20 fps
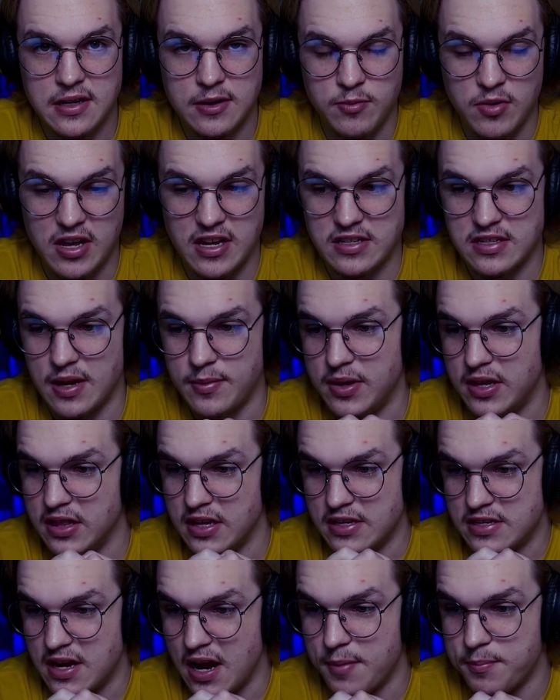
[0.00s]
Because, I mean,
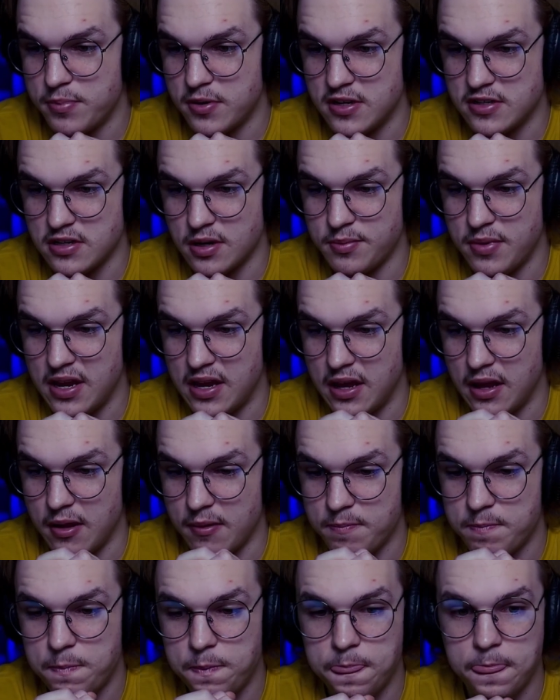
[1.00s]
these companies are
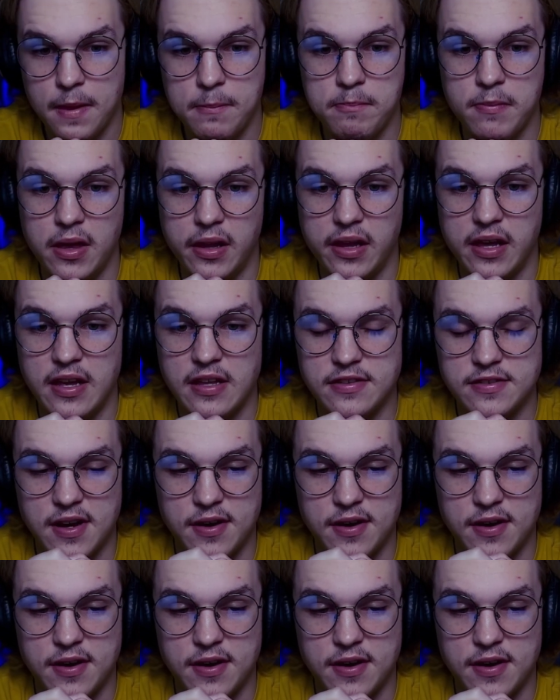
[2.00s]
making millions